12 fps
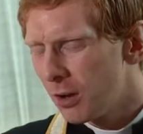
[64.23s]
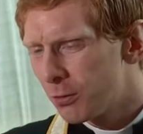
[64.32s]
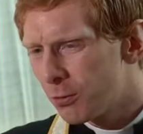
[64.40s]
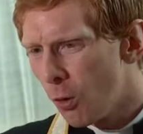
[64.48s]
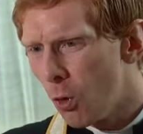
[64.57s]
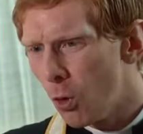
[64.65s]

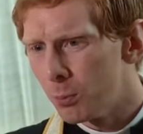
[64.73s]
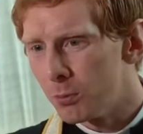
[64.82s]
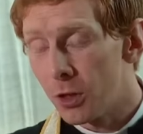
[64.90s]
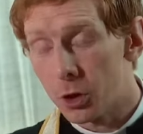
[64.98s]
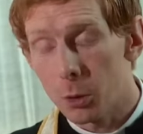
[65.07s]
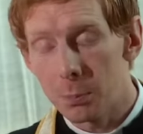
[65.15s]
formed
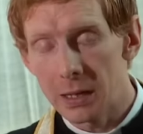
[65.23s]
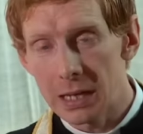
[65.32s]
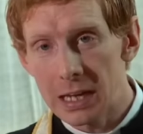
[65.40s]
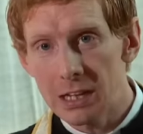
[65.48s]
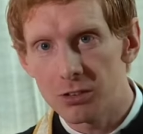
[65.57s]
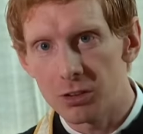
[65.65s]
that could be
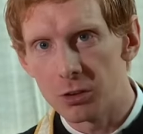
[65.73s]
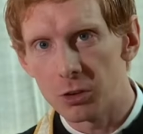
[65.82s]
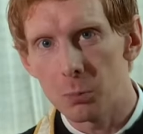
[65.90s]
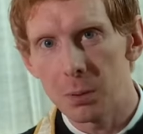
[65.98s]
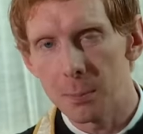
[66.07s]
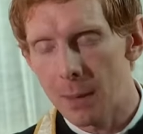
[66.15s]
eaten,
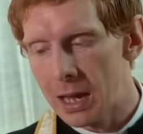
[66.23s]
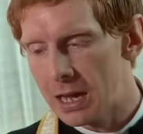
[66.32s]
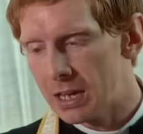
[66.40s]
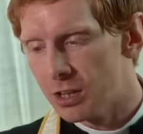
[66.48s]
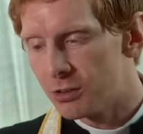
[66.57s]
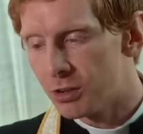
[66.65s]
could be
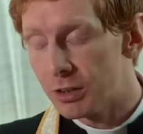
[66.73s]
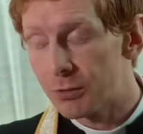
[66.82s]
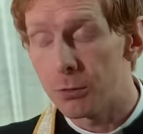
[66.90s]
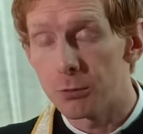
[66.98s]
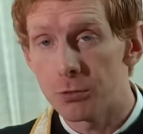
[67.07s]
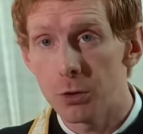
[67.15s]
made into
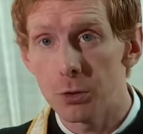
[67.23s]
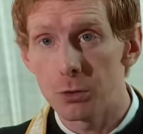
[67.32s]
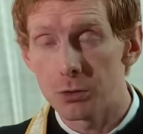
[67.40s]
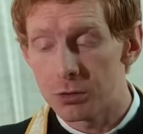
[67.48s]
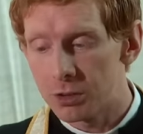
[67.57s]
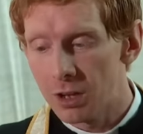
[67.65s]
different
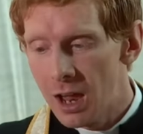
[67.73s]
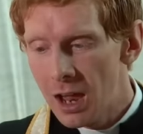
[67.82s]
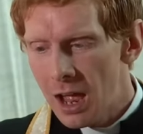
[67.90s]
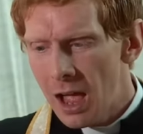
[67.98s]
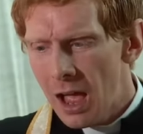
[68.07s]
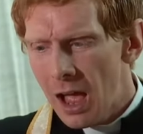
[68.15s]
foods.
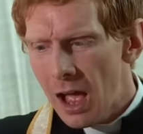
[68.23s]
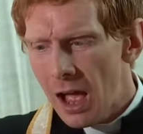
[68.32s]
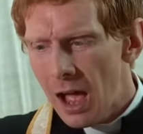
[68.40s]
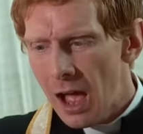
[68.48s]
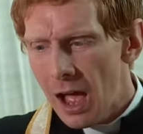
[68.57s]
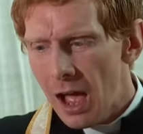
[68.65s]

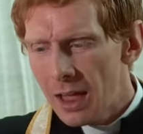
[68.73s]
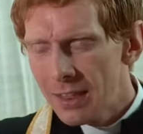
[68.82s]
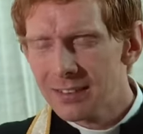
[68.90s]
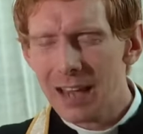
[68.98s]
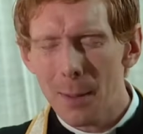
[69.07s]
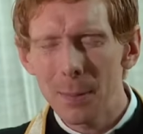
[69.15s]

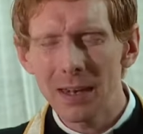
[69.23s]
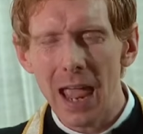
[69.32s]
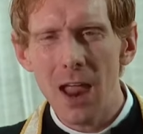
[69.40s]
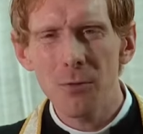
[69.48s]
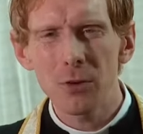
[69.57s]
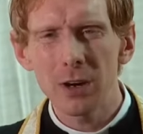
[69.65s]
This happened
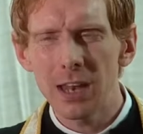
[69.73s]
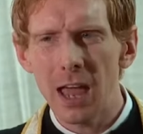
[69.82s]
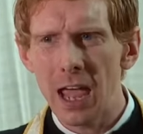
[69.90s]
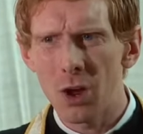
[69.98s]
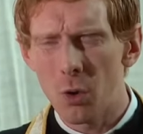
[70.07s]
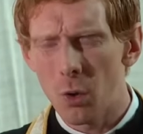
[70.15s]
every
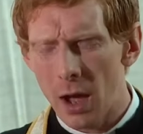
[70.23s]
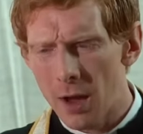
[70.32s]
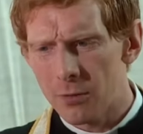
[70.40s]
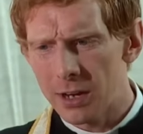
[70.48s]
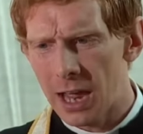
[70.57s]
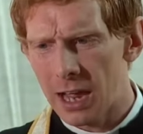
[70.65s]
day, or
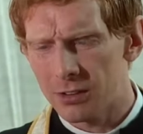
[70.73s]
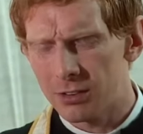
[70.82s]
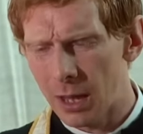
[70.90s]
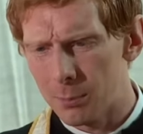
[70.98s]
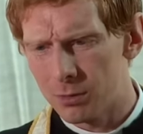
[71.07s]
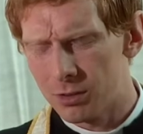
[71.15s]
every day
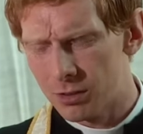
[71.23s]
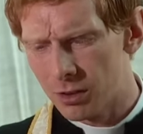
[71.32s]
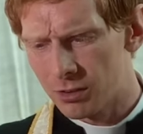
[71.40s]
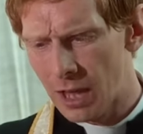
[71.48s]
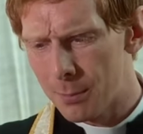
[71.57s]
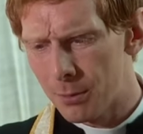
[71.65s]
except the
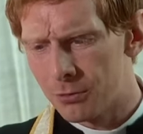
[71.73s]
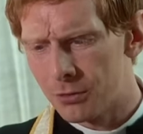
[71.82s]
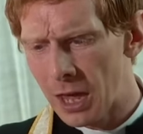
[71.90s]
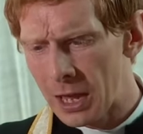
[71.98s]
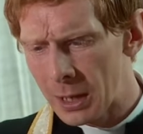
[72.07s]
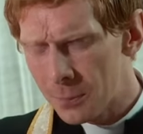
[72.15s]
Sabbath
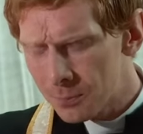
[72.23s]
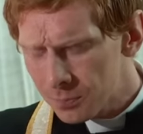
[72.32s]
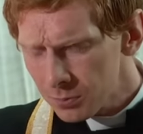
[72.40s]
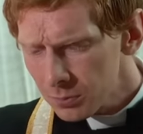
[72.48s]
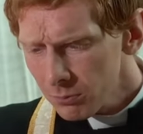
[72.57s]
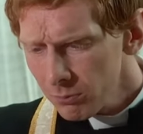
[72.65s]
day,
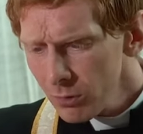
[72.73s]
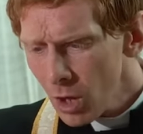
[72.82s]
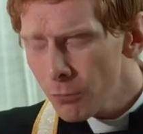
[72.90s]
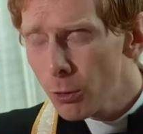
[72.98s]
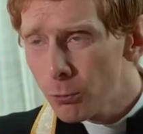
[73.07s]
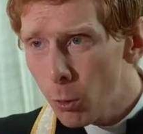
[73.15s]

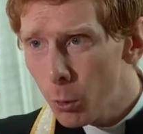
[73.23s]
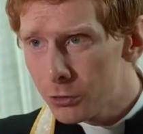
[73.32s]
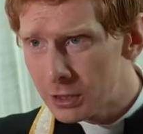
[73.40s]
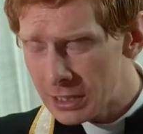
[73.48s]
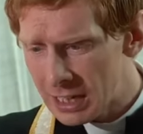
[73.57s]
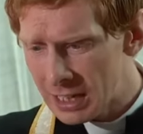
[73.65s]
for
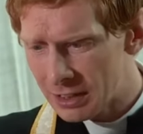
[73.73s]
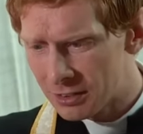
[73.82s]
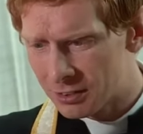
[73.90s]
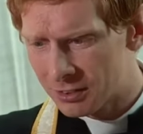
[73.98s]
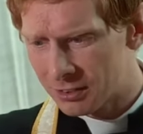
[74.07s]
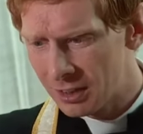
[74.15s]
forty
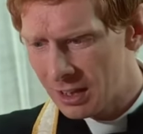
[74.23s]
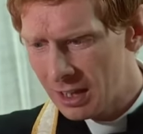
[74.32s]
years.